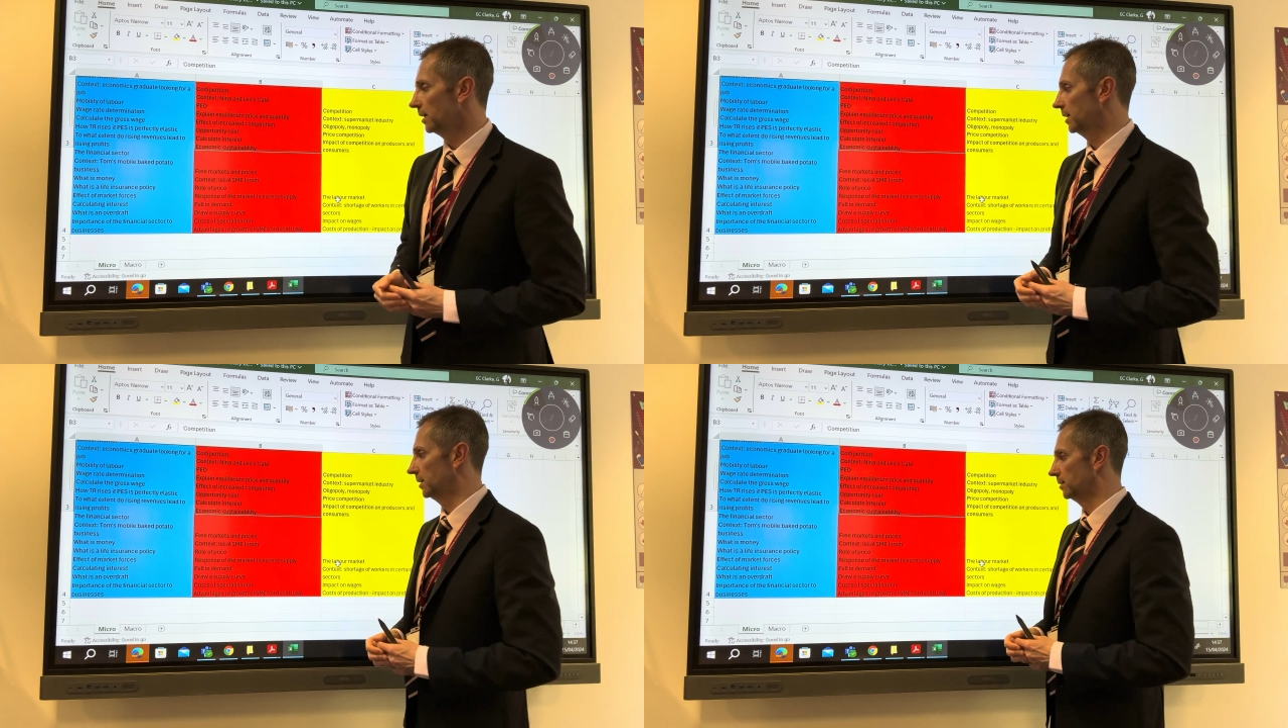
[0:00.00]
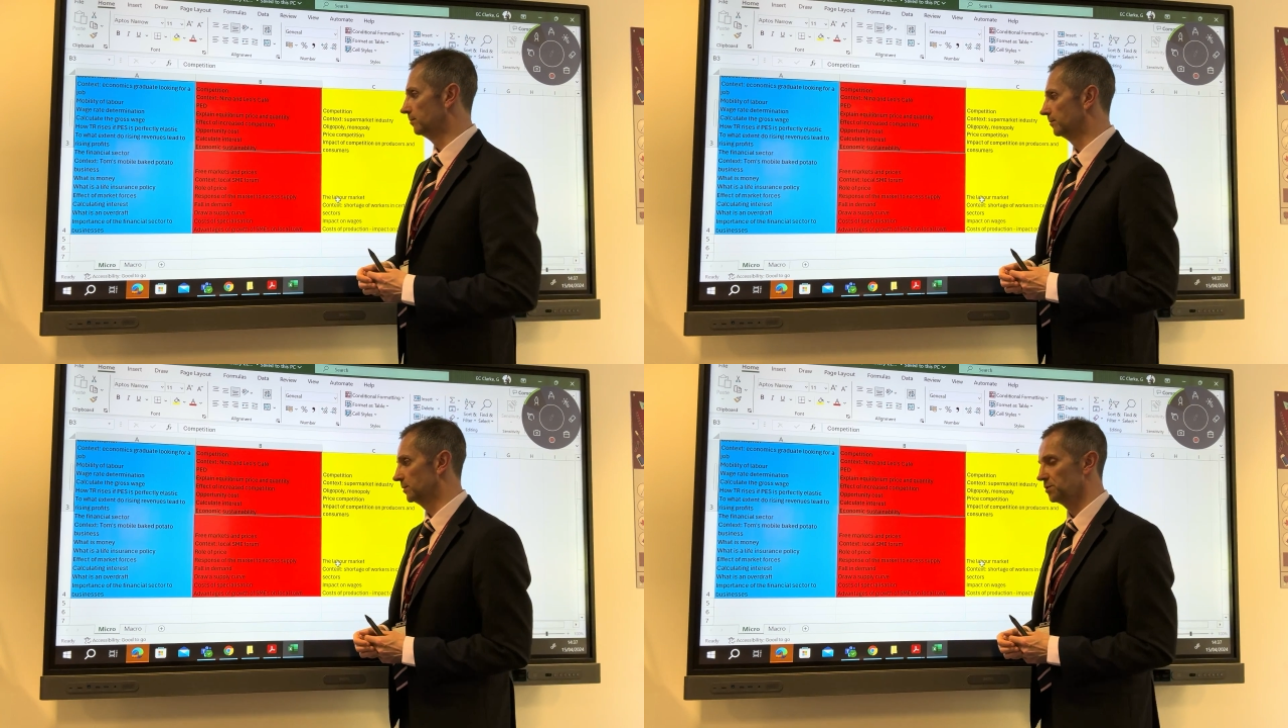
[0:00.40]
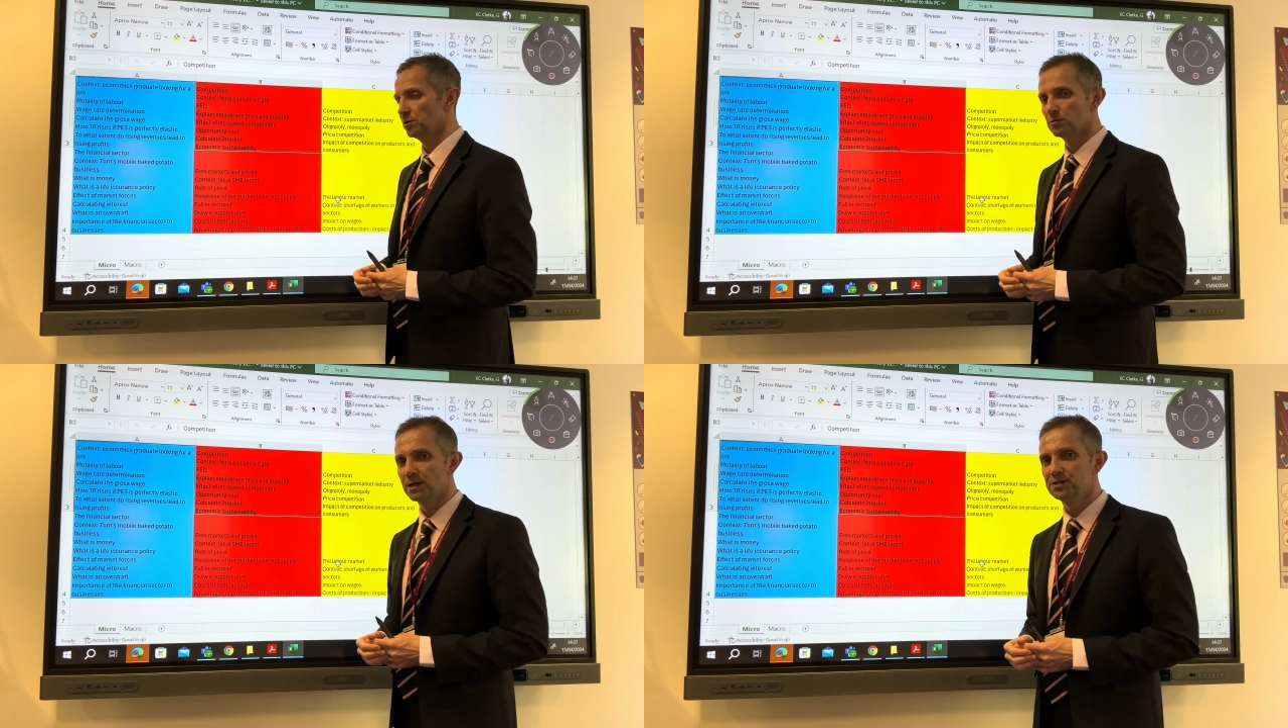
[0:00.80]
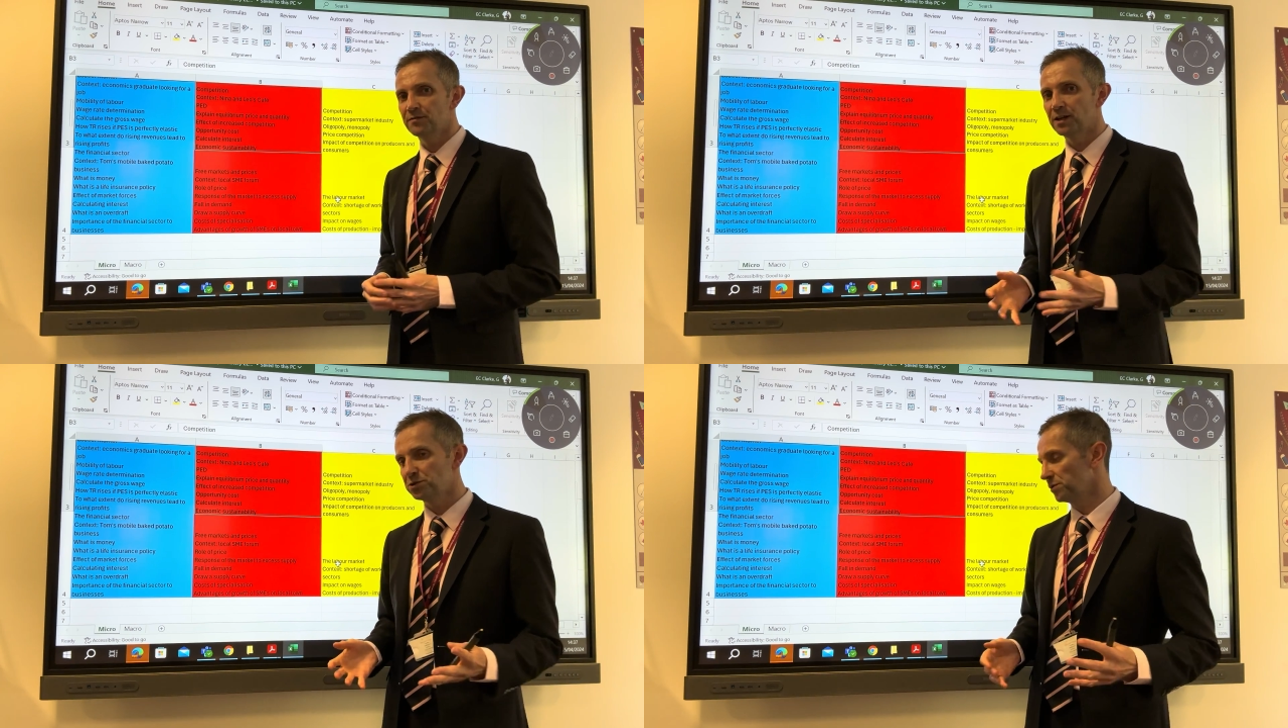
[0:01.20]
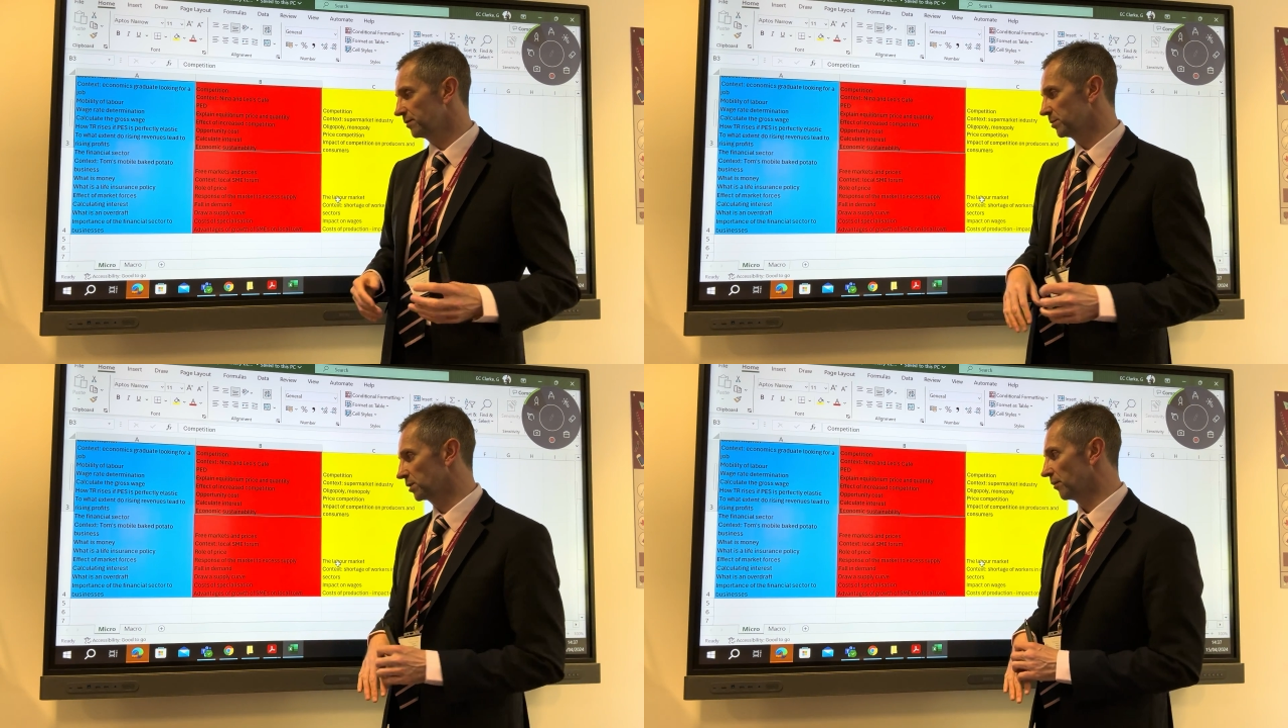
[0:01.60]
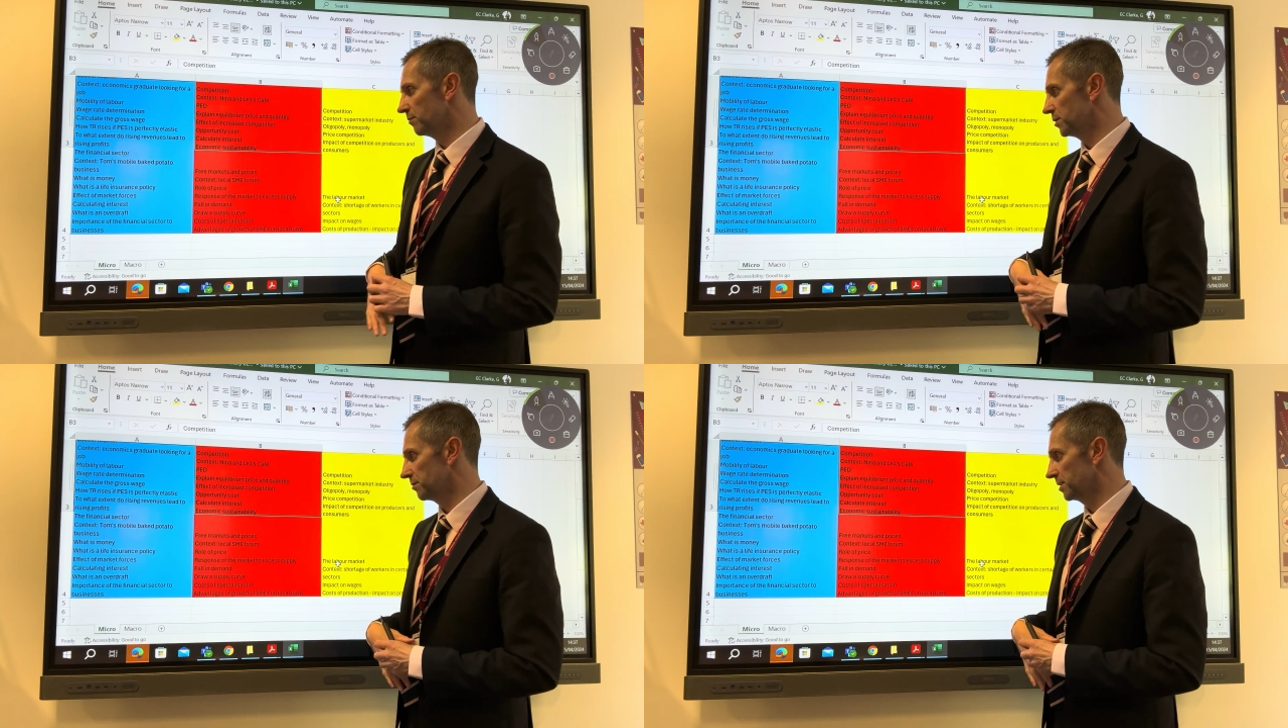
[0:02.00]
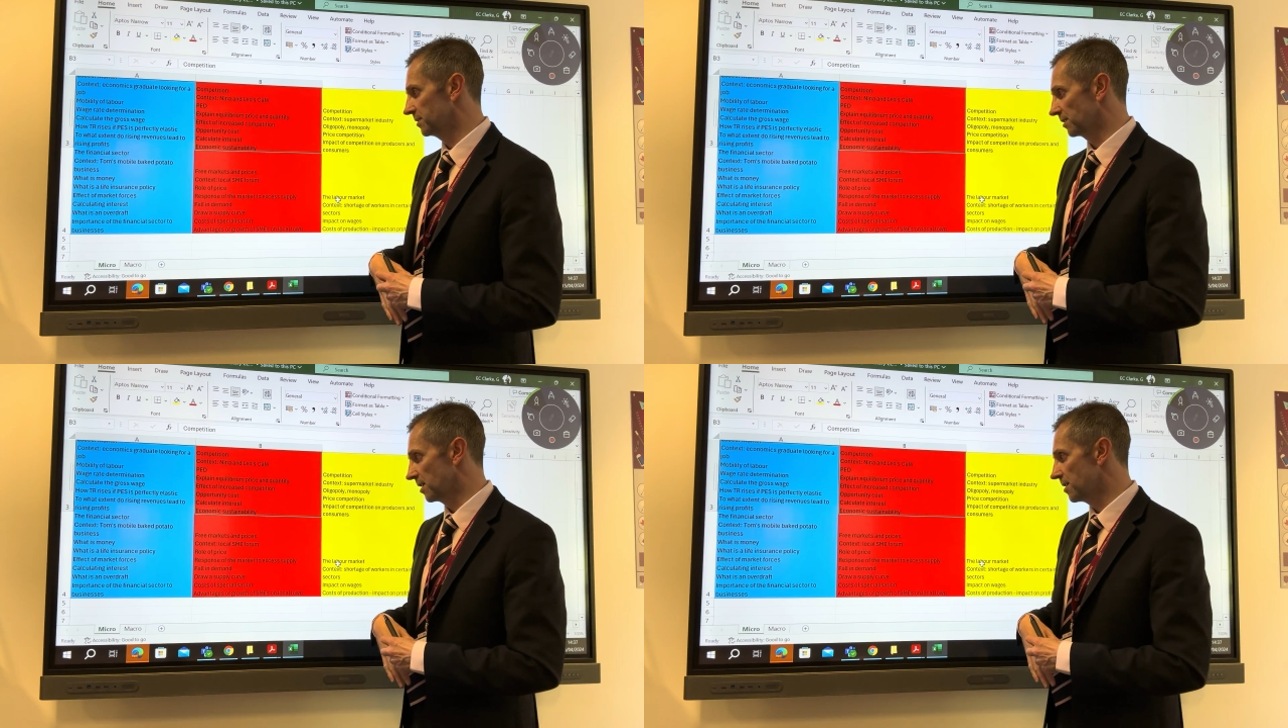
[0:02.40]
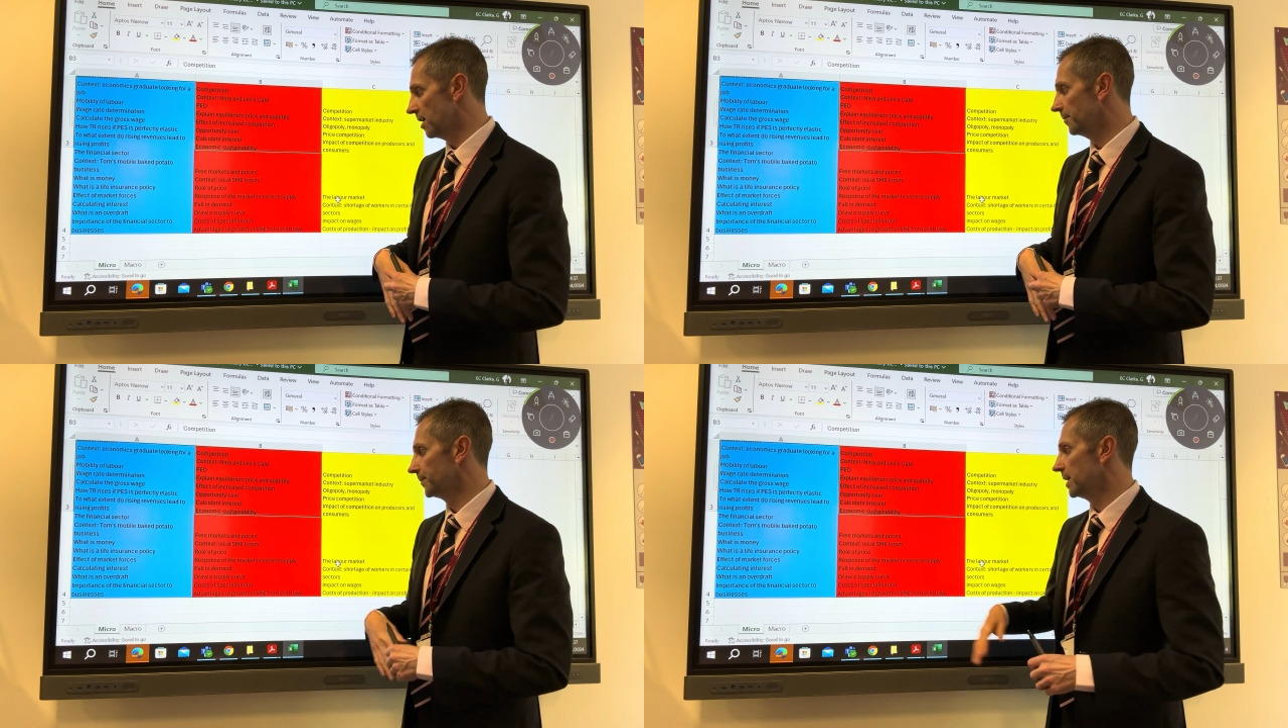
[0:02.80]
Um, there's no intervention from the government or anything like that.